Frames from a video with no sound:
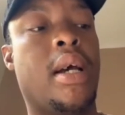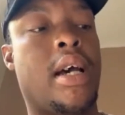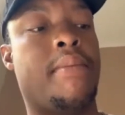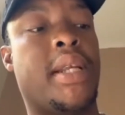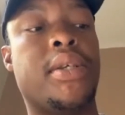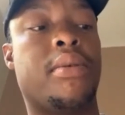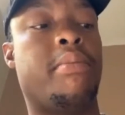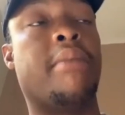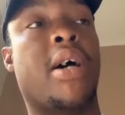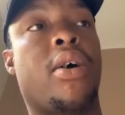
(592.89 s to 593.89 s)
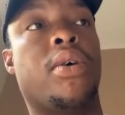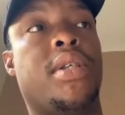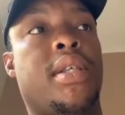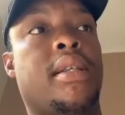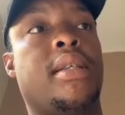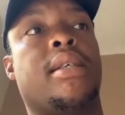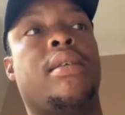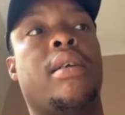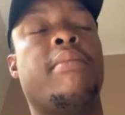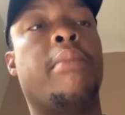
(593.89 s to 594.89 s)
I mean, he's been my coach since I
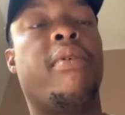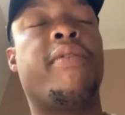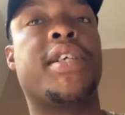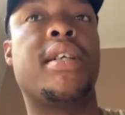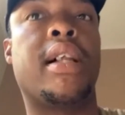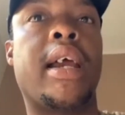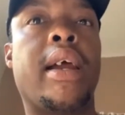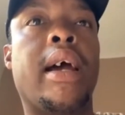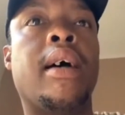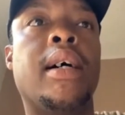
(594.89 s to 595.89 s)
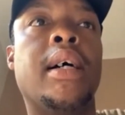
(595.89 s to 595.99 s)
started my professional career.